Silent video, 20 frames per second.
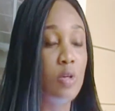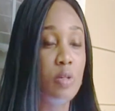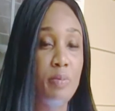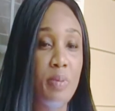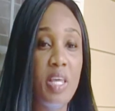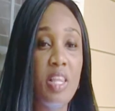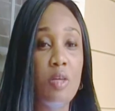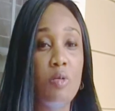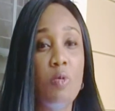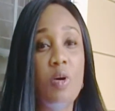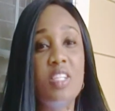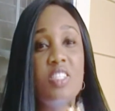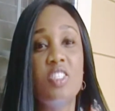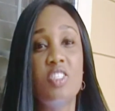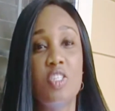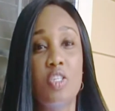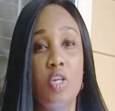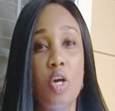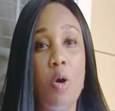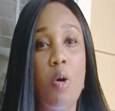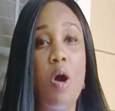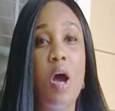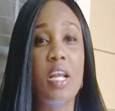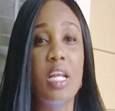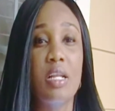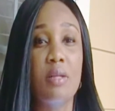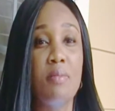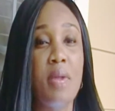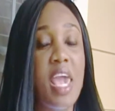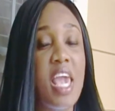We'll be the ones to go on
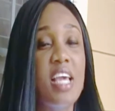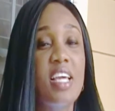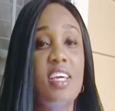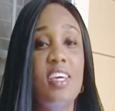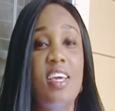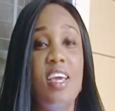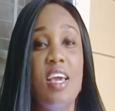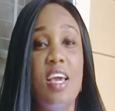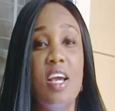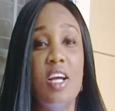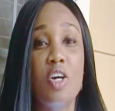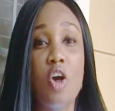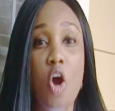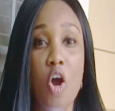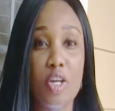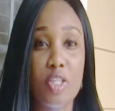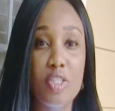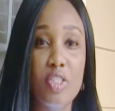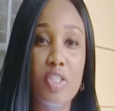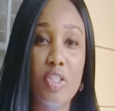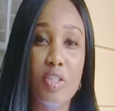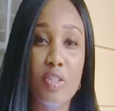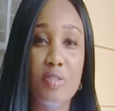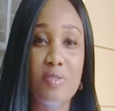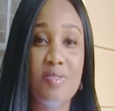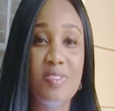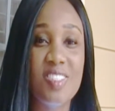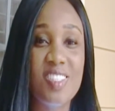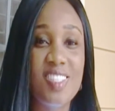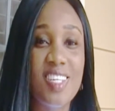and make
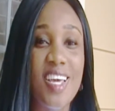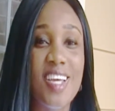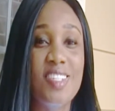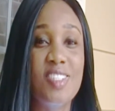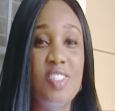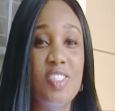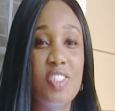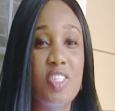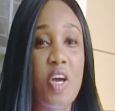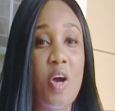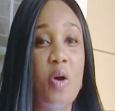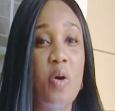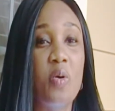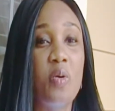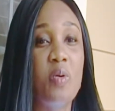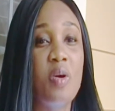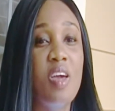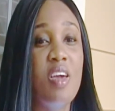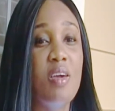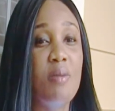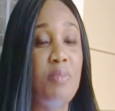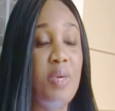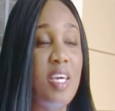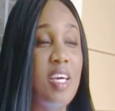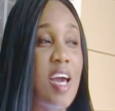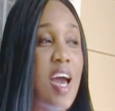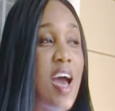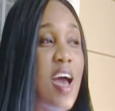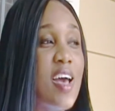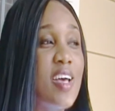cartoons. And so
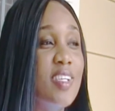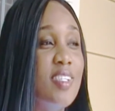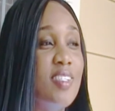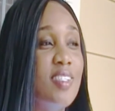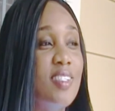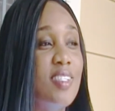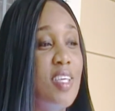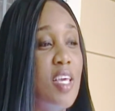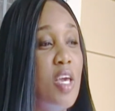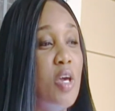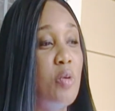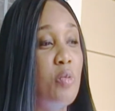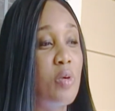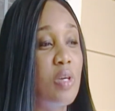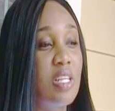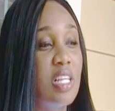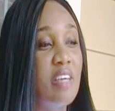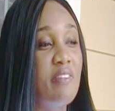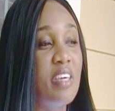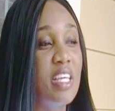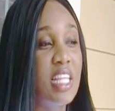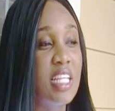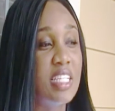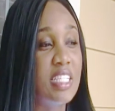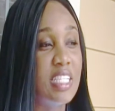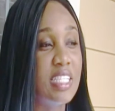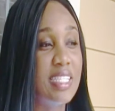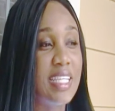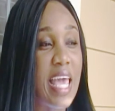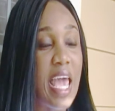because we're living in
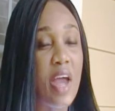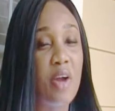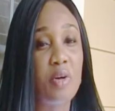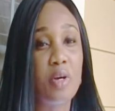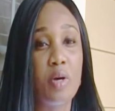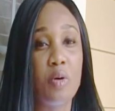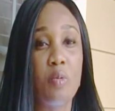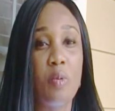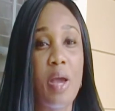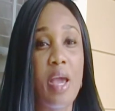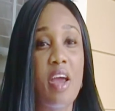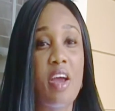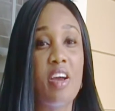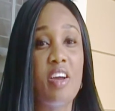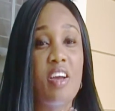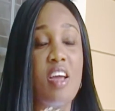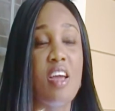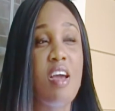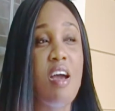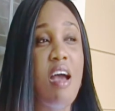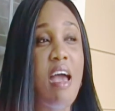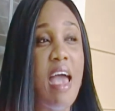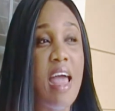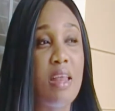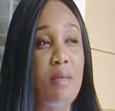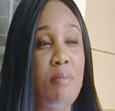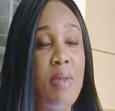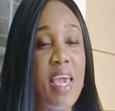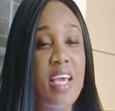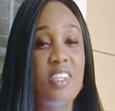this era where
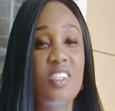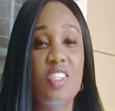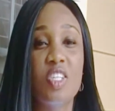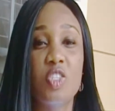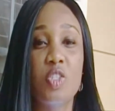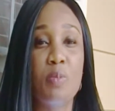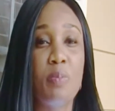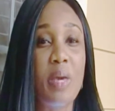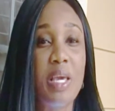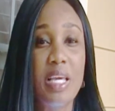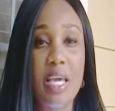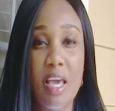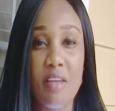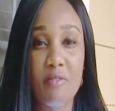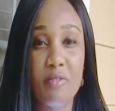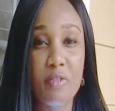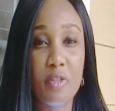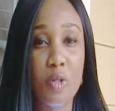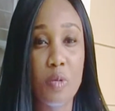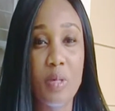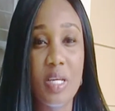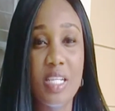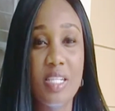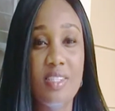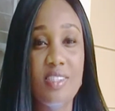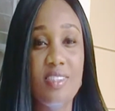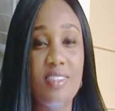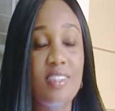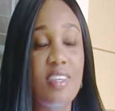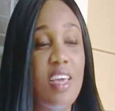anime is such a big
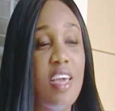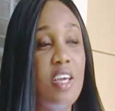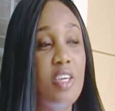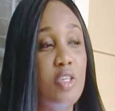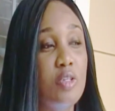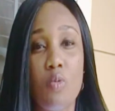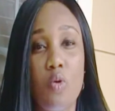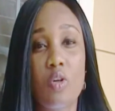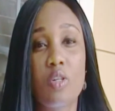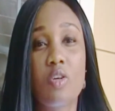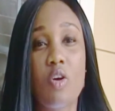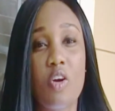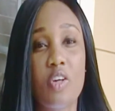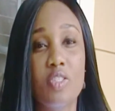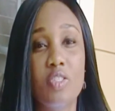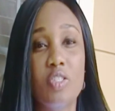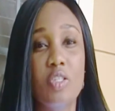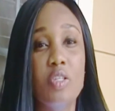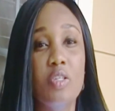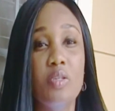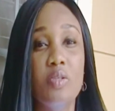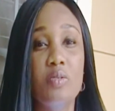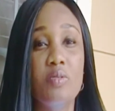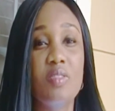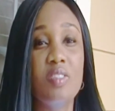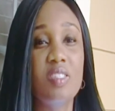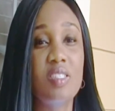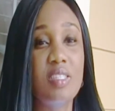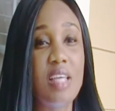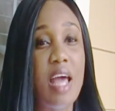influence, more
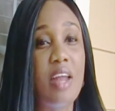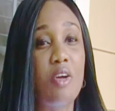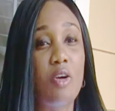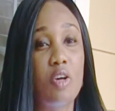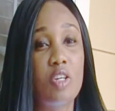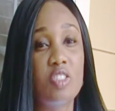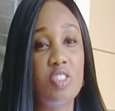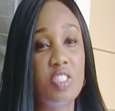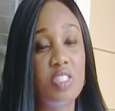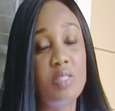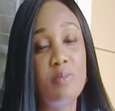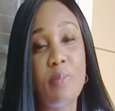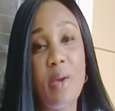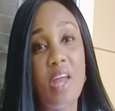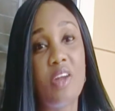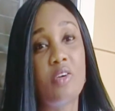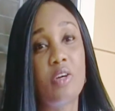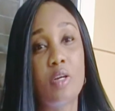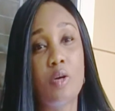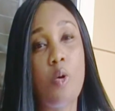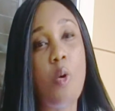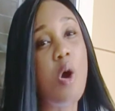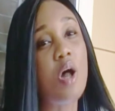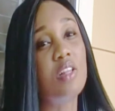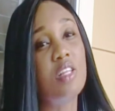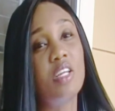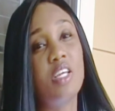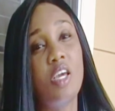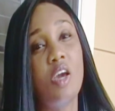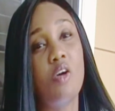cartoons that are just better in
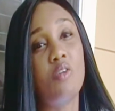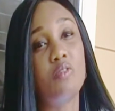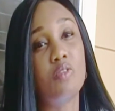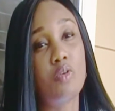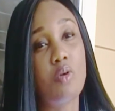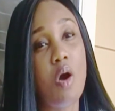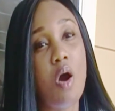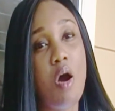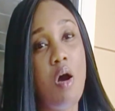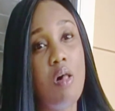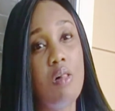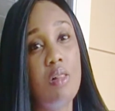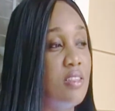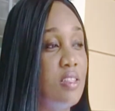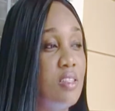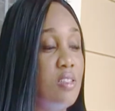quality overall